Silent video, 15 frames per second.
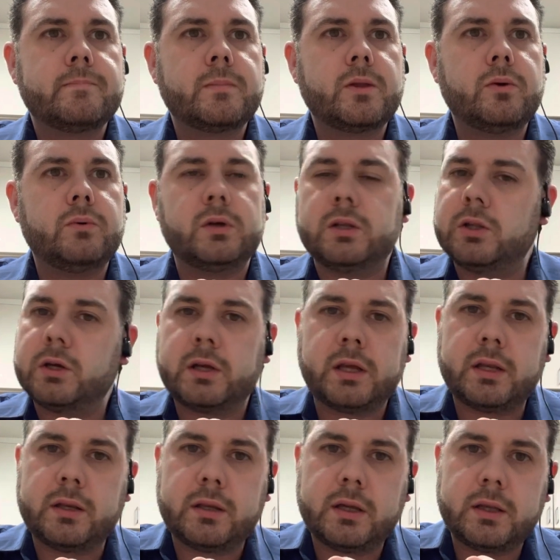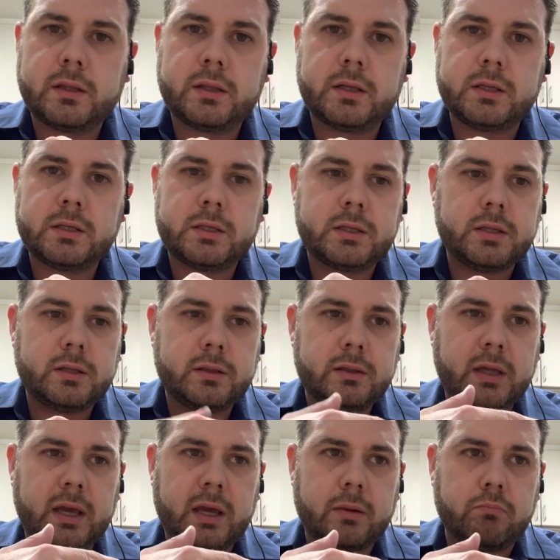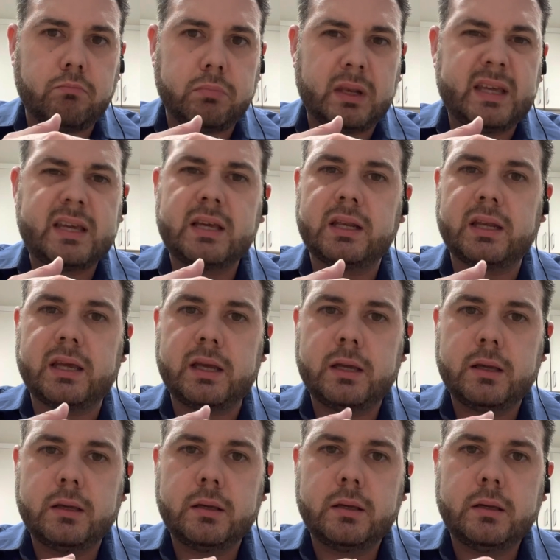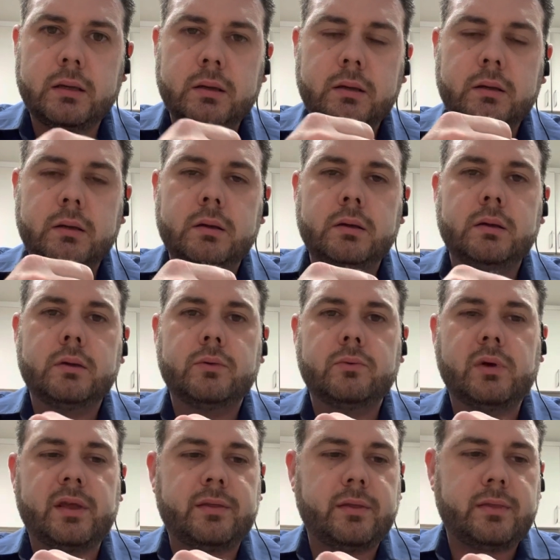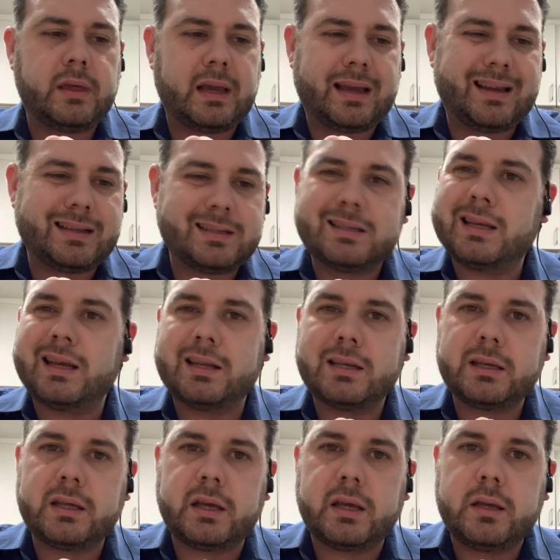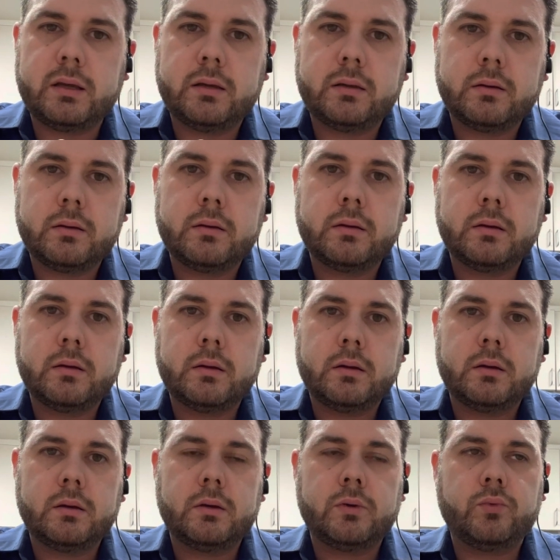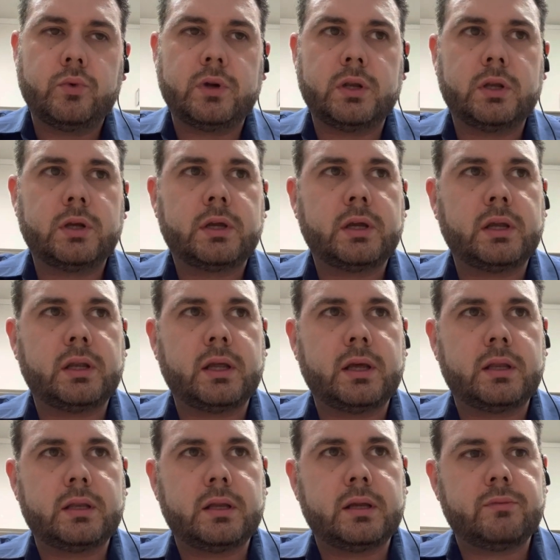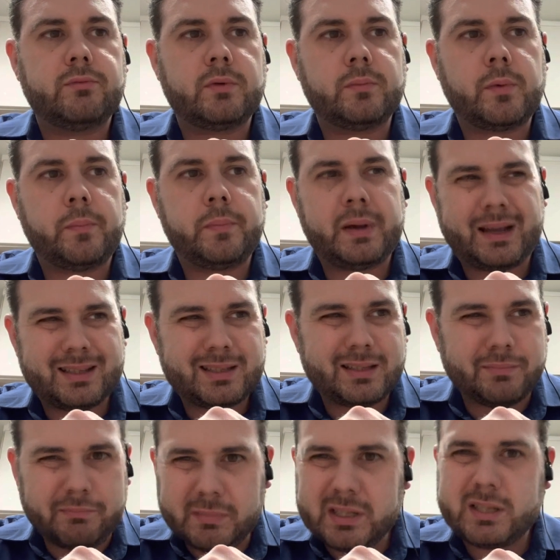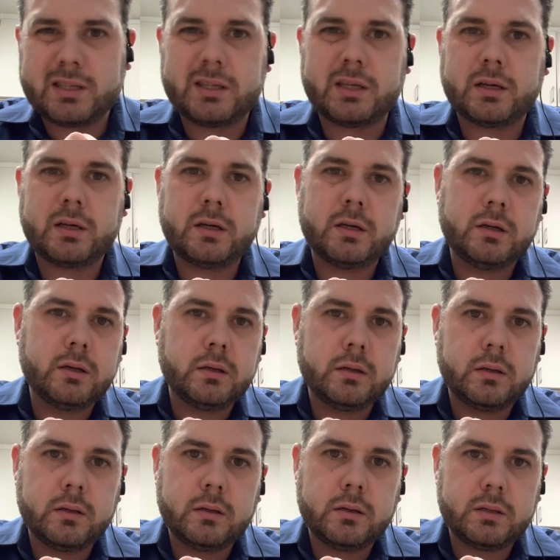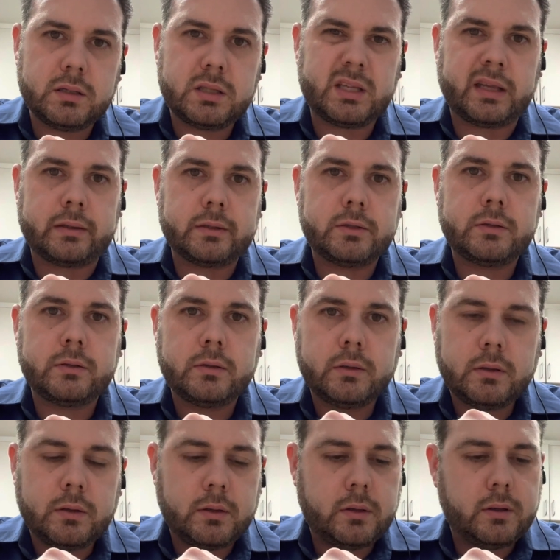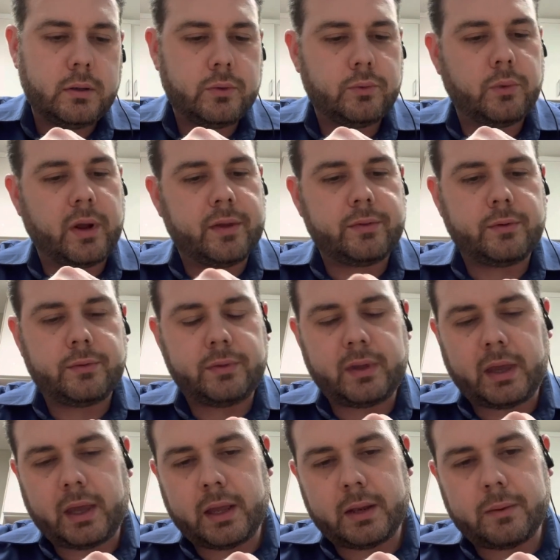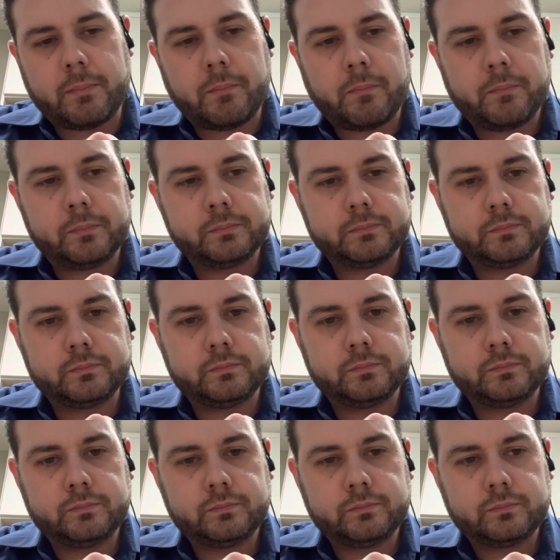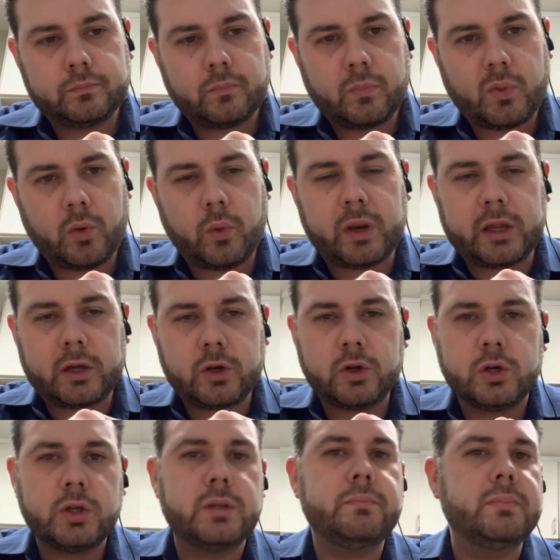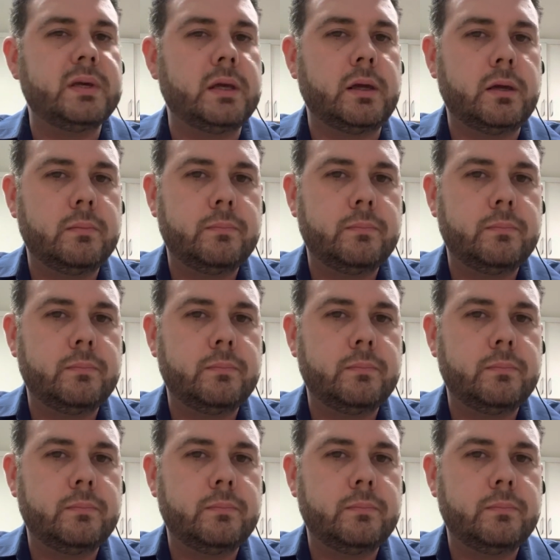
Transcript: We're looking at this thing bleakly rather than contently. We're looking at it from a pessimistic sense rather than what it could be.